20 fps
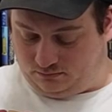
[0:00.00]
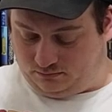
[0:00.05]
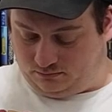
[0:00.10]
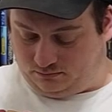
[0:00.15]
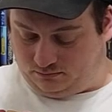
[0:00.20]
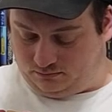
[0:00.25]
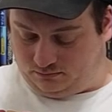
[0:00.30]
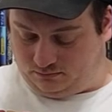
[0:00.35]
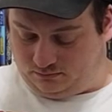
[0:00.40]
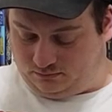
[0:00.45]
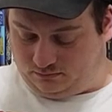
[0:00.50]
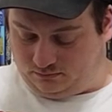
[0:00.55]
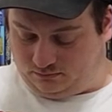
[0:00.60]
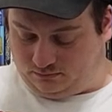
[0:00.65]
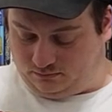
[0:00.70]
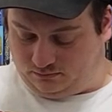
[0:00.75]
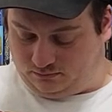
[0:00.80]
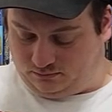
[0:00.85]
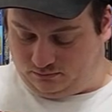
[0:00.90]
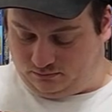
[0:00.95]

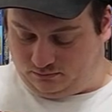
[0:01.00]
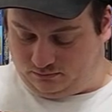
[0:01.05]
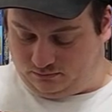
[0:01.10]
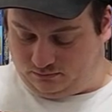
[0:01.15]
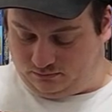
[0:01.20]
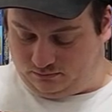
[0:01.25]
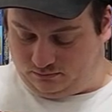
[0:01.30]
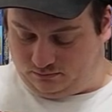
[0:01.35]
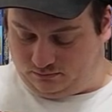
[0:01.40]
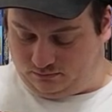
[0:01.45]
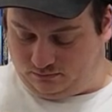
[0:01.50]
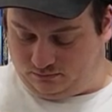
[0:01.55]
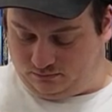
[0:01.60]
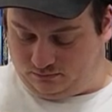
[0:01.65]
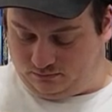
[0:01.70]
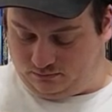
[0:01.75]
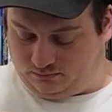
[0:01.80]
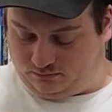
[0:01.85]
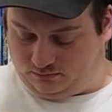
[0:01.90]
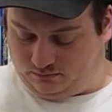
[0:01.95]

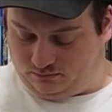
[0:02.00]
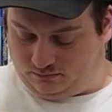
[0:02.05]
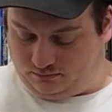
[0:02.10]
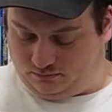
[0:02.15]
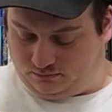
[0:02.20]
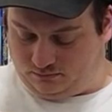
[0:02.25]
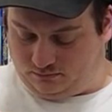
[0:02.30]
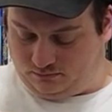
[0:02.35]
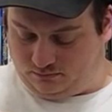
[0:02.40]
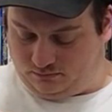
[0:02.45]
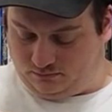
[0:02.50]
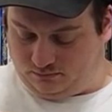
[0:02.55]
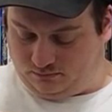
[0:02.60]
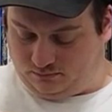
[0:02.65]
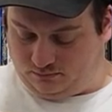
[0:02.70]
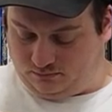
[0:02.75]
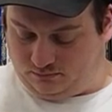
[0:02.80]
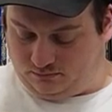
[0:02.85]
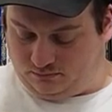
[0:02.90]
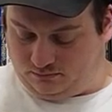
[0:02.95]

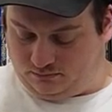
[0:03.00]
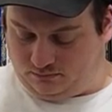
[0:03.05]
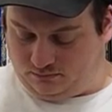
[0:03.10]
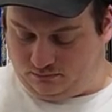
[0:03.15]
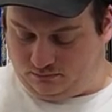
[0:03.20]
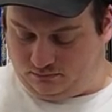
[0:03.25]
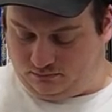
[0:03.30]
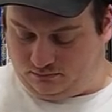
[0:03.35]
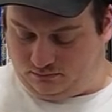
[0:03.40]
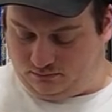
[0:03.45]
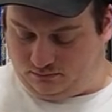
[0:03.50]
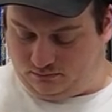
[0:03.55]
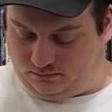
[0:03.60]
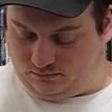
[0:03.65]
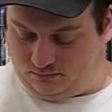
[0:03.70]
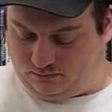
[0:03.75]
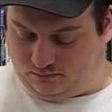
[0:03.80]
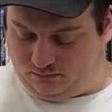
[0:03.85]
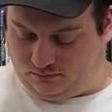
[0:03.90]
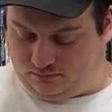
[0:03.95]

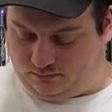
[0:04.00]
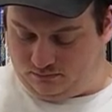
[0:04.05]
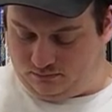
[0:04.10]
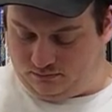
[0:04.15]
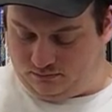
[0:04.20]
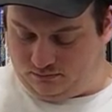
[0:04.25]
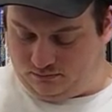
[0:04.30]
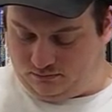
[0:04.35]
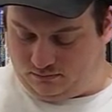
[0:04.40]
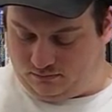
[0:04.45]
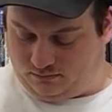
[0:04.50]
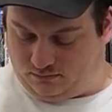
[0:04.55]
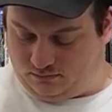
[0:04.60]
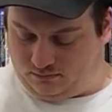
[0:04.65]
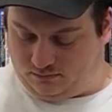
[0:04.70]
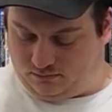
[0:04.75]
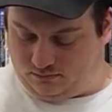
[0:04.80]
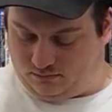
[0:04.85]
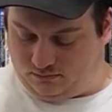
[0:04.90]
(not speaking)